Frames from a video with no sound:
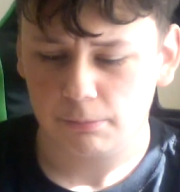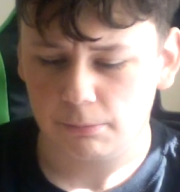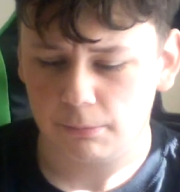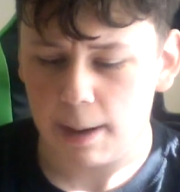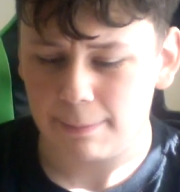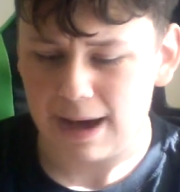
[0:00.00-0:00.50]

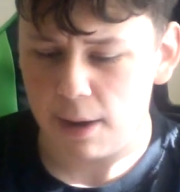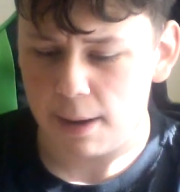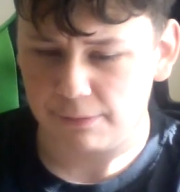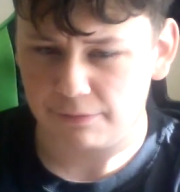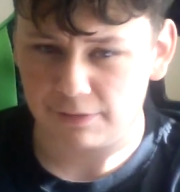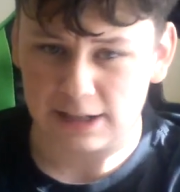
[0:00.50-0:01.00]
about
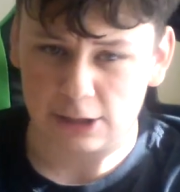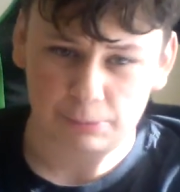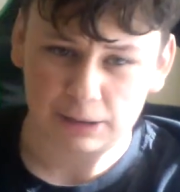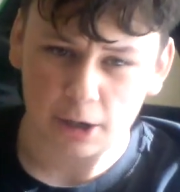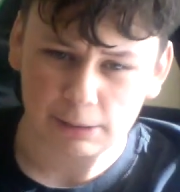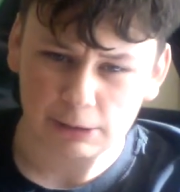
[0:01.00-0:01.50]
everything that's been
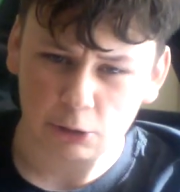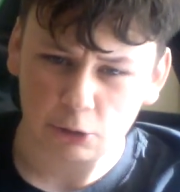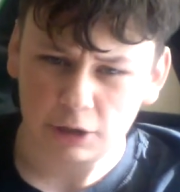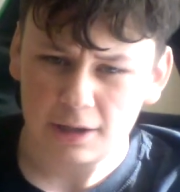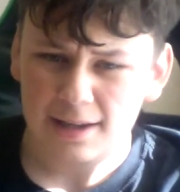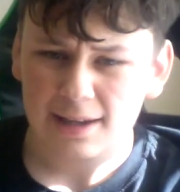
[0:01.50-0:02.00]
going on,
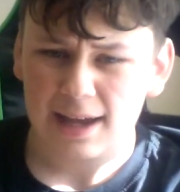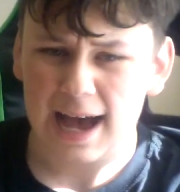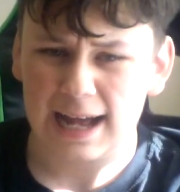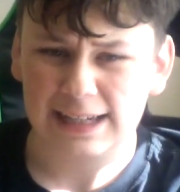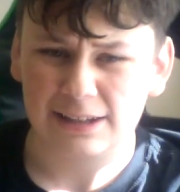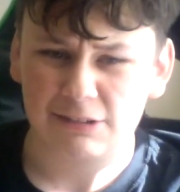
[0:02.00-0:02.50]

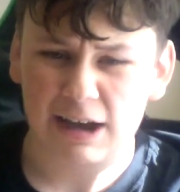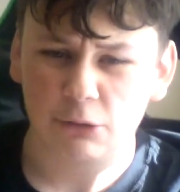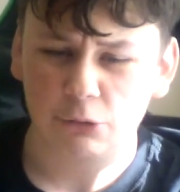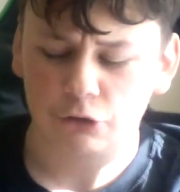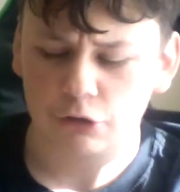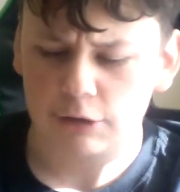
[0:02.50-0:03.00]
and he tells
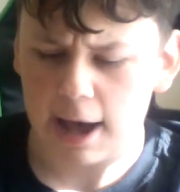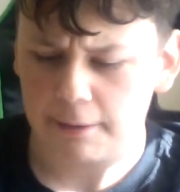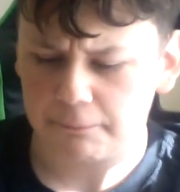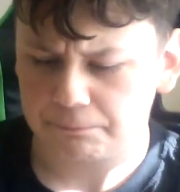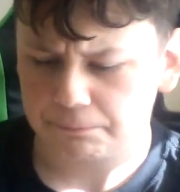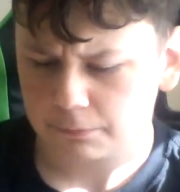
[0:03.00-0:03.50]
you that
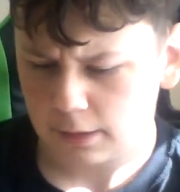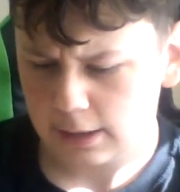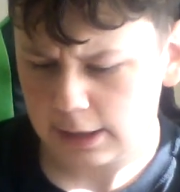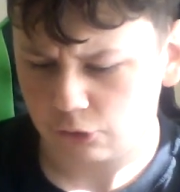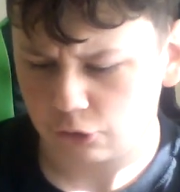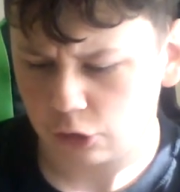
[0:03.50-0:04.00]

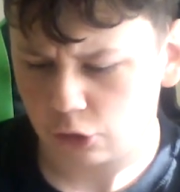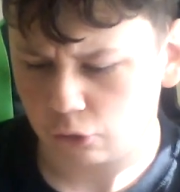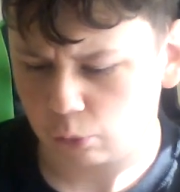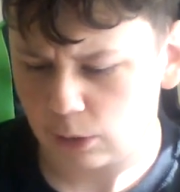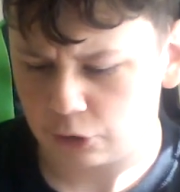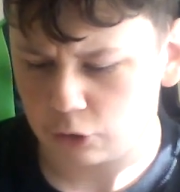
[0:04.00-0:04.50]
he's going to
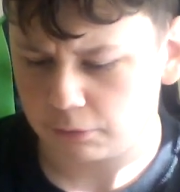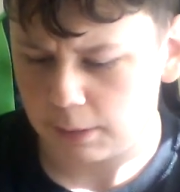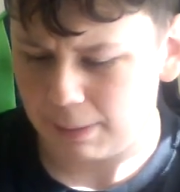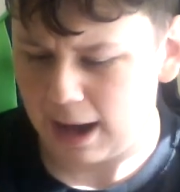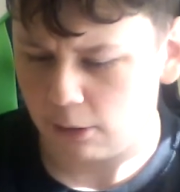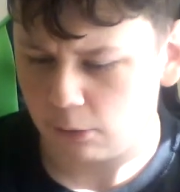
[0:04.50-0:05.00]
switch off the
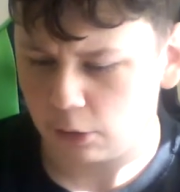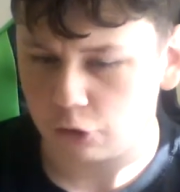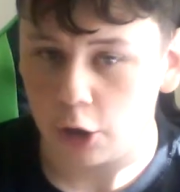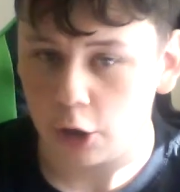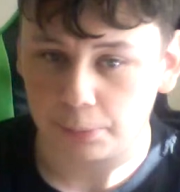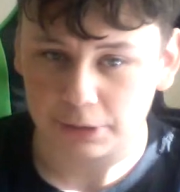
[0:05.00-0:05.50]
power to
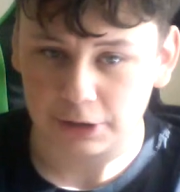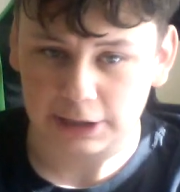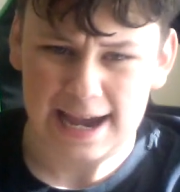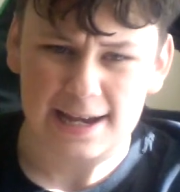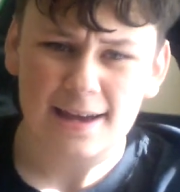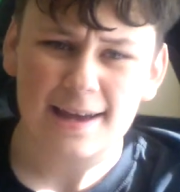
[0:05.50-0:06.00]
open the
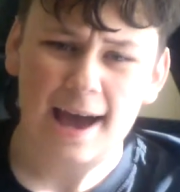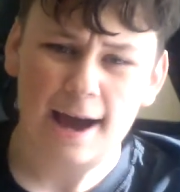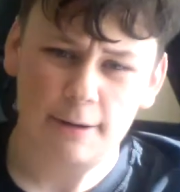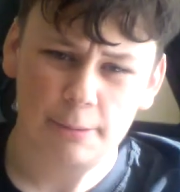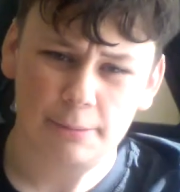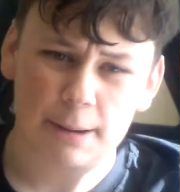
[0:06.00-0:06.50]
gate.
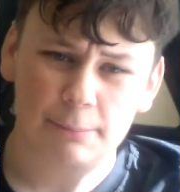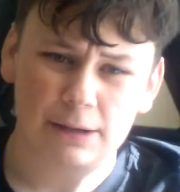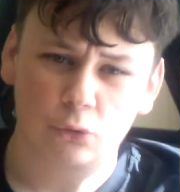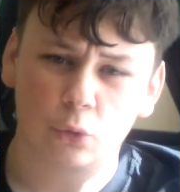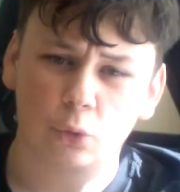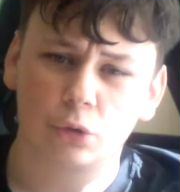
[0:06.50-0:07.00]
However, that means
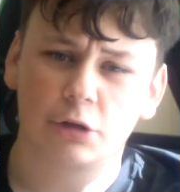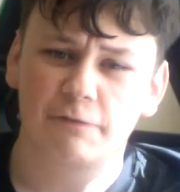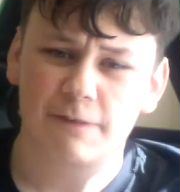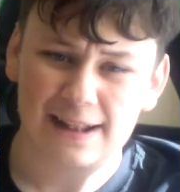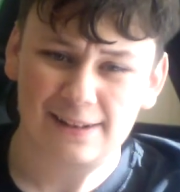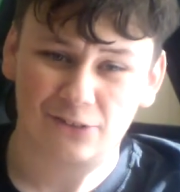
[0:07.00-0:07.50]
all the
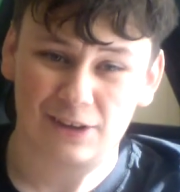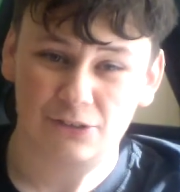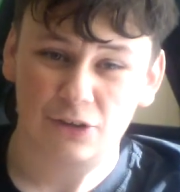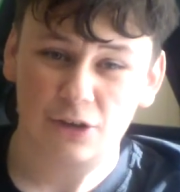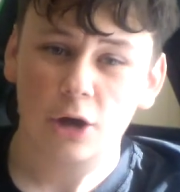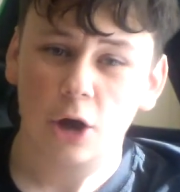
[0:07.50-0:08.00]

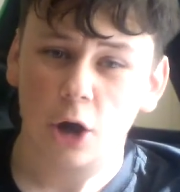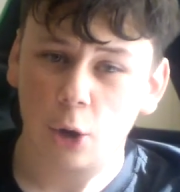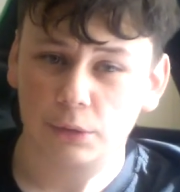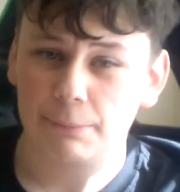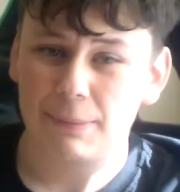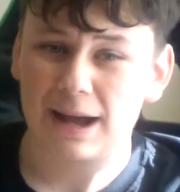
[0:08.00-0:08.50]
defences holding
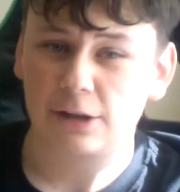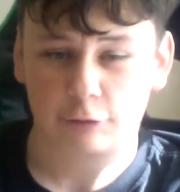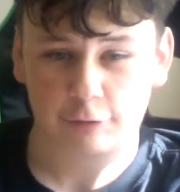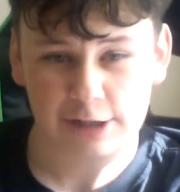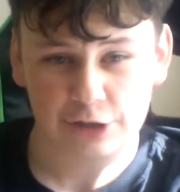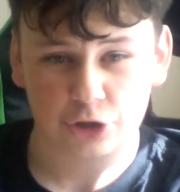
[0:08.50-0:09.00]
back the
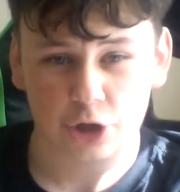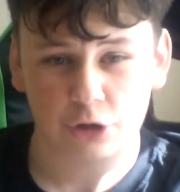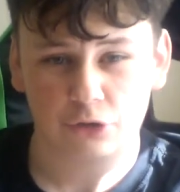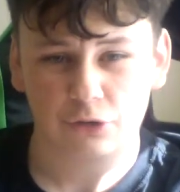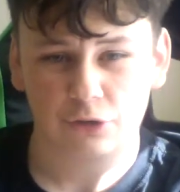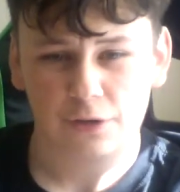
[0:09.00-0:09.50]

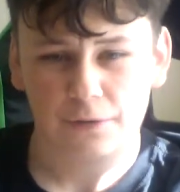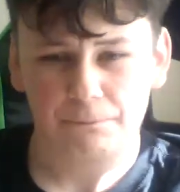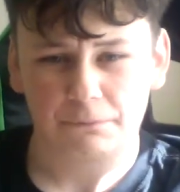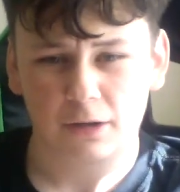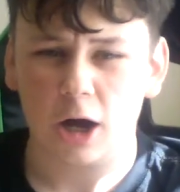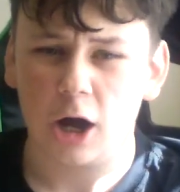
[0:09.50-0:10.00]
creatures
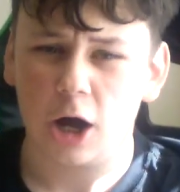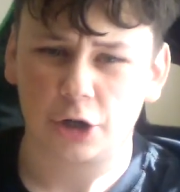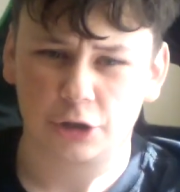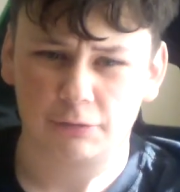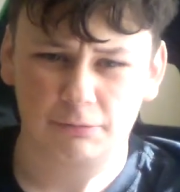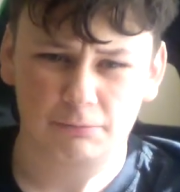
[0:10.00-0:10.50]
are going
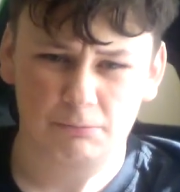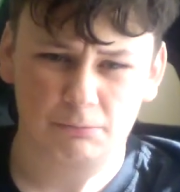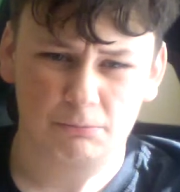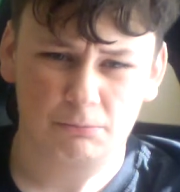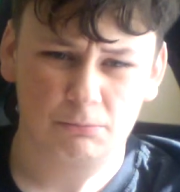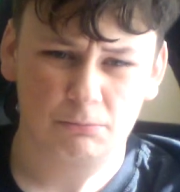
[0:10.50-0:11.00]
to
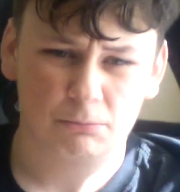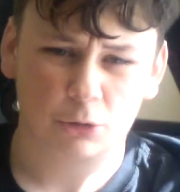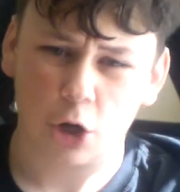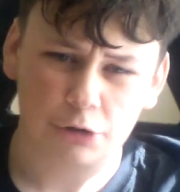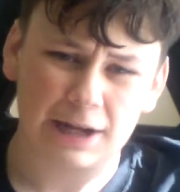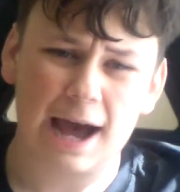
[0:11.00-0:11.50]
go
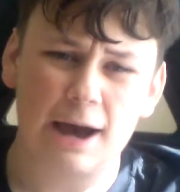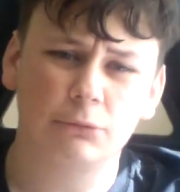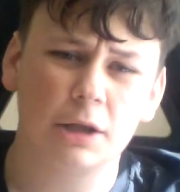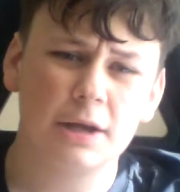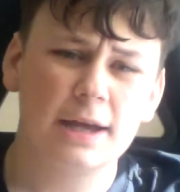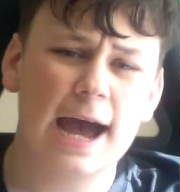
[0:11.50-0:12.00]
down,
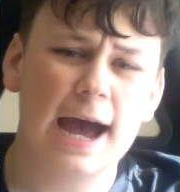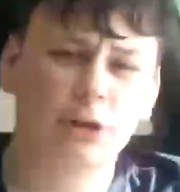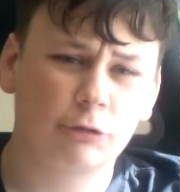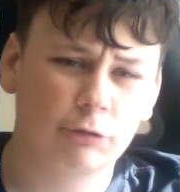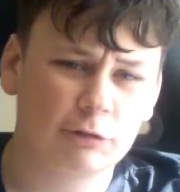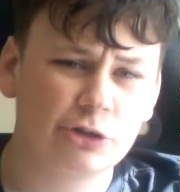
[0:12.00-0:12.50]
and the
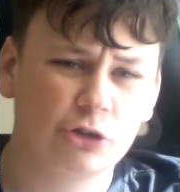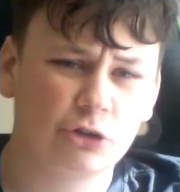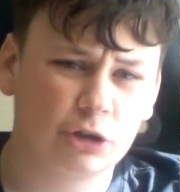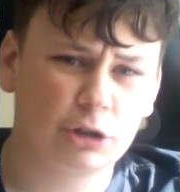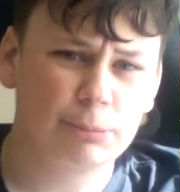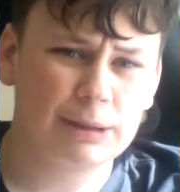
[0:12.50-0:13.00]
creatures are going
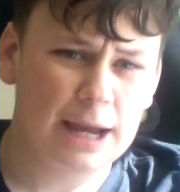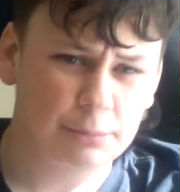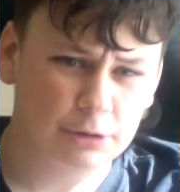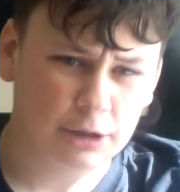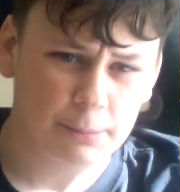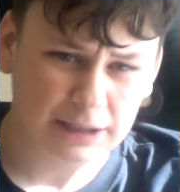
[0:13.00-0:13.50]
to be able to come
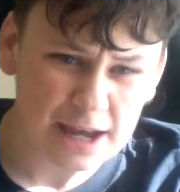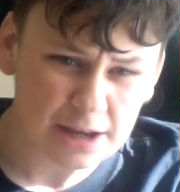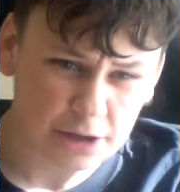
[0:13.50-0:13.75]
and get you.